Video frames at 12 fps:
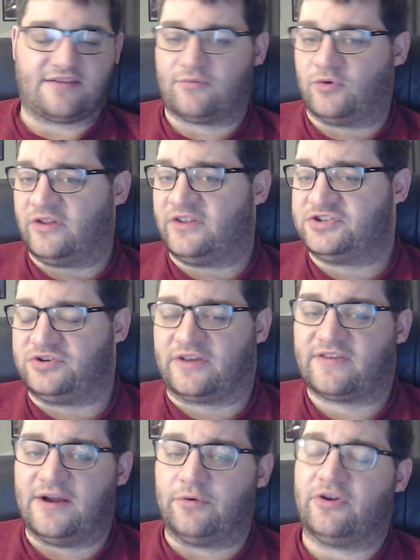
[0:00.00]
one of these
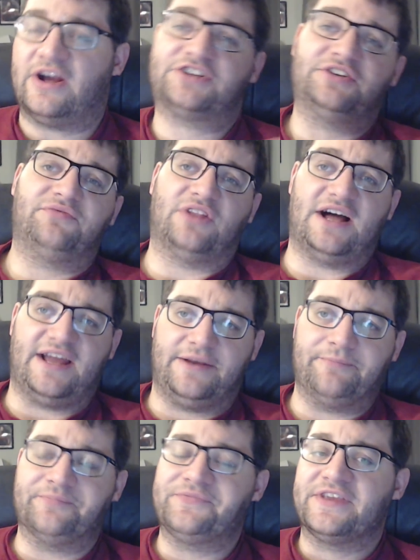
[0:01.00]
tricks. Now, when you're actually
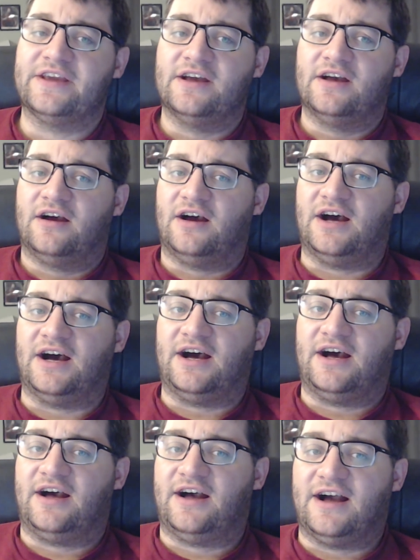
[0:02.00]
flying,
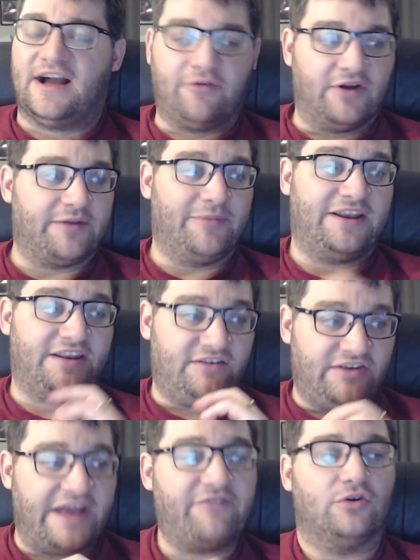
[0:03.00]
I recommend
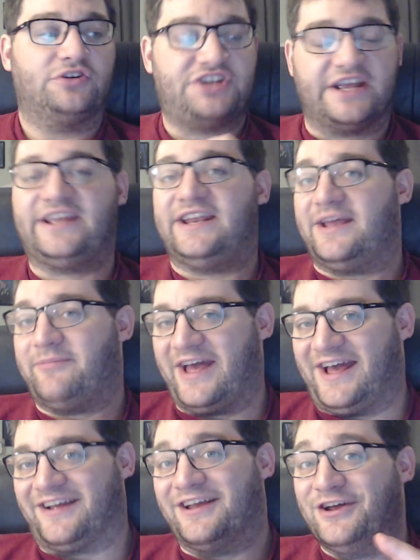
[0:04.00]
never checking a
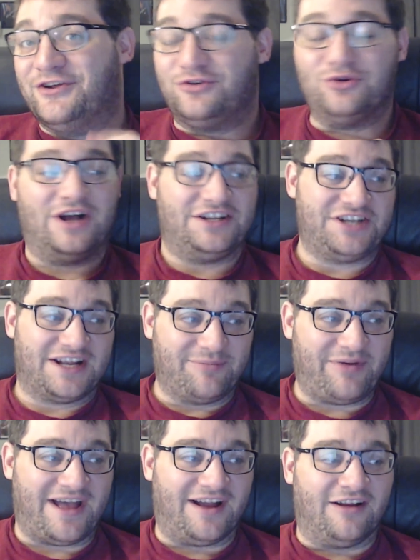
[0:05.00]
bag. Do not check a
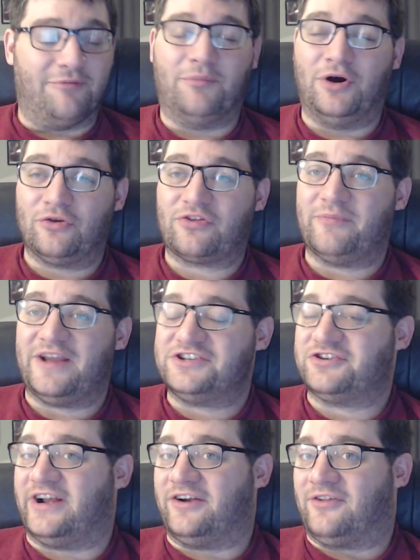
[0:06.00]
bag. Most
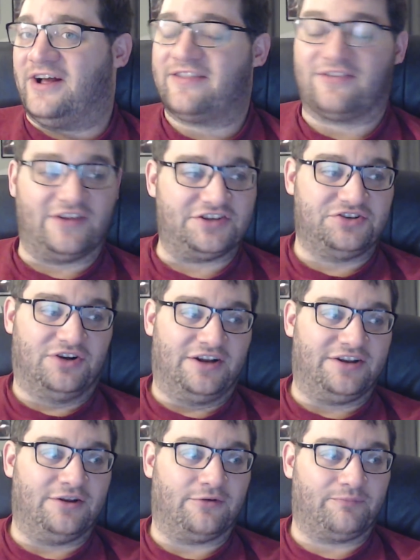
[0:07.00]
major airlines, unless you're on,
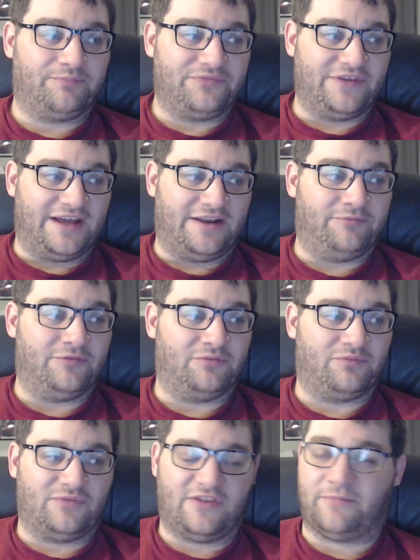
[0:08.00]
out in the
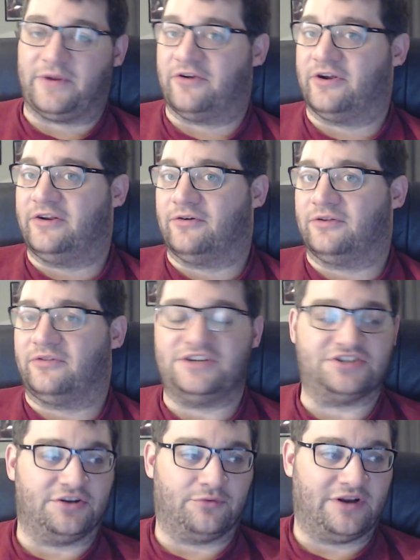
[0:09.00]
Spirit or
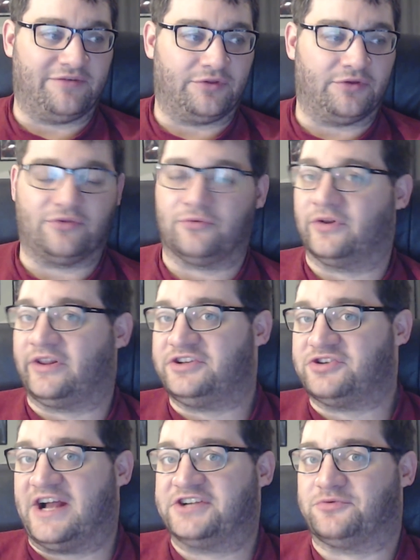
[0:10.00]
Legion or whatever the really
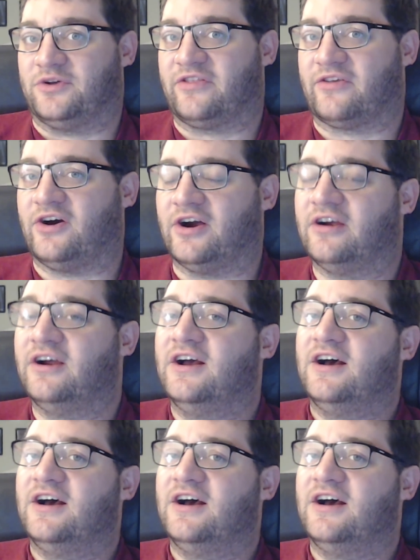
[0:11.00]
trash ones are,